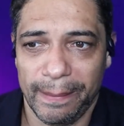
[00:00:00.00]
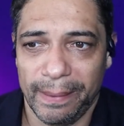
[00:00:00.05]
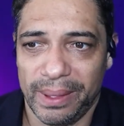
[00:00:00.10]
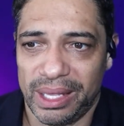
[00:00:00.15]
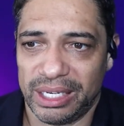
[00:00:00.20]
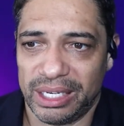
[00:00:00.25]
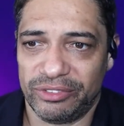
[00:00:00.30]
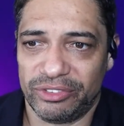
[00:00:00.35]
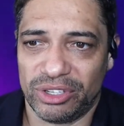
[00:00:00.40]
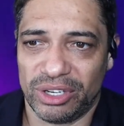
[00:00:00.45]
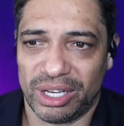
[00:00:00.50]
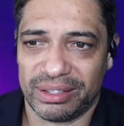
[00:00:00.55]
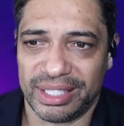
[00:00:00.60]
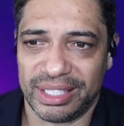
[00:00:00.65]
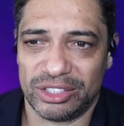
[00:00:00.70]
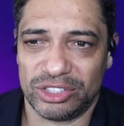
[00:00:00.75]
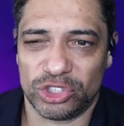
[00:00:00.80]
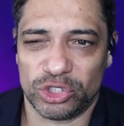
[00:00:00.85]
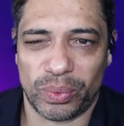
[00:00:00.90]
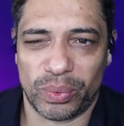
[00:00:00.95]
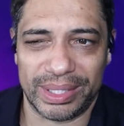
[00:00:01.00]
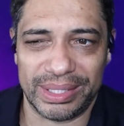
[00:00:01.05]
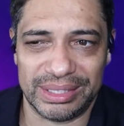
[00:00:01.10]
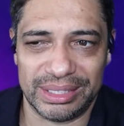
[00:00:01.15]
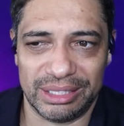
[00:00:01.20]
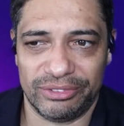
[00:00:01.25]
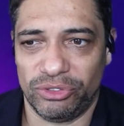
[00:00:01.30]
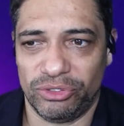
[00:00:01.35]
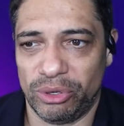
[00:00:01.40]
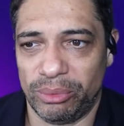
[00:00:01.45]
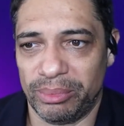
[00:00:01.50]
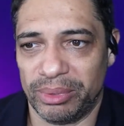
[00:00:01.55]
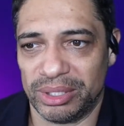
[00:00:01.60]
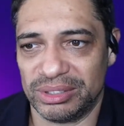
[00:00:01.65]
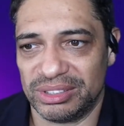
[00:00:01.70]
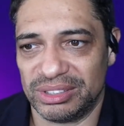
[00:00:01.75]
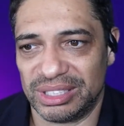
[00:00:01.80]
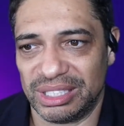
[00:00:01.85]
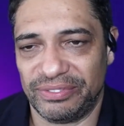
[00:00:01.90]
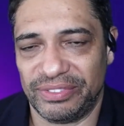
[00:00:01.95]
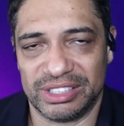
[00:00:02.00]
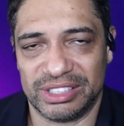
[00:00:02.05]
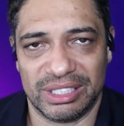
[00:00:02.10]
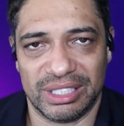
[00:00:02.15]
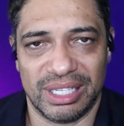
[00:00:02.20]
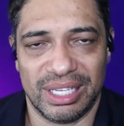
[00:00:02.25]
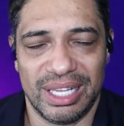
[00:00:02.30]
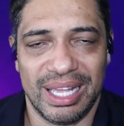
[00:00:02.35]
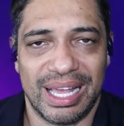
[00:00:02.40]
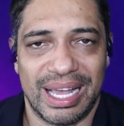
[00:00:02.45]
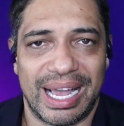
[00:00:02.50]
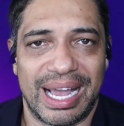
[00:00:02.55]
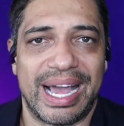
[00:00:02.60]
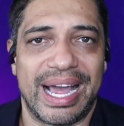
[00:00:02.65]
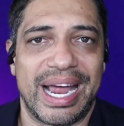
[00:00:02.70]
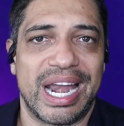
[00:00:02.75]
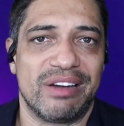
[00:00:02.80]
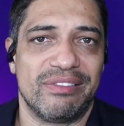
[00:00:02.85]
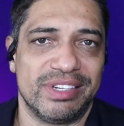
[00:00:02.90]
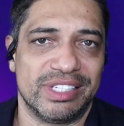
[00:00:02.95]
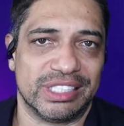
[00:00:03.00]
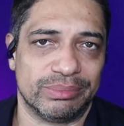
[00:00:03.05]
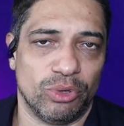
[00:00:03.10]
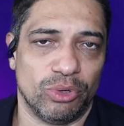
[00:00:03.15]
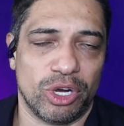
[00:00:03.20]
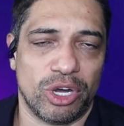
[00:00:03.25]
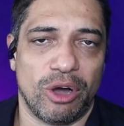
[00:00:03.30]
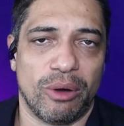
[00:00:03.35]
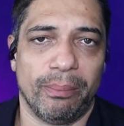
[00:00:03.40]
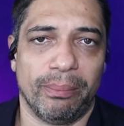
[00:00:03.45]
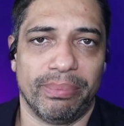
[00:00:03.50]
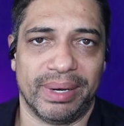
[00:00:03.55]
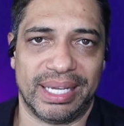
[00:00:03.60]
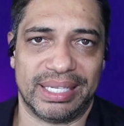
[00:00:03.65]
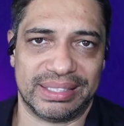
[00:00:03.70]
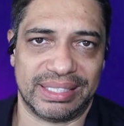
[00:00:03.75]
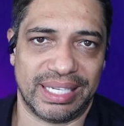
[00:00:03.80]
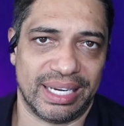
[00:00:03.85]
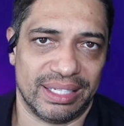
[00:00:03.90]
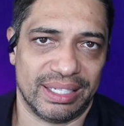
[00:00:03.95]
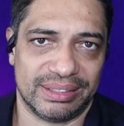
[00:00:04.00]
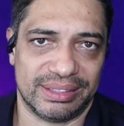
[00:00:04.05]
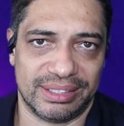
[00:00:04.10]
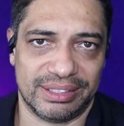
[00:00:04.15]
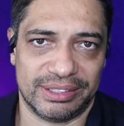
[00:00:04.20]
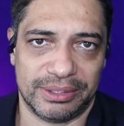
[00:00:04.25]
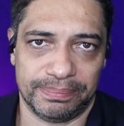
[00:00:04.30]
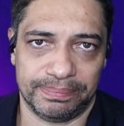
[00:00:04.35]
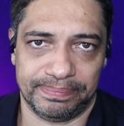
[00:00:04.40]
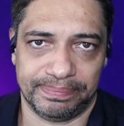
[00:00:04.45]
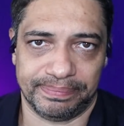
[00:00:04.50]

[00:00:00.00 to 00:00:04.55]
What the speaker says: And you've got, I think, 24 months if it's a higher risk, more complex AI system.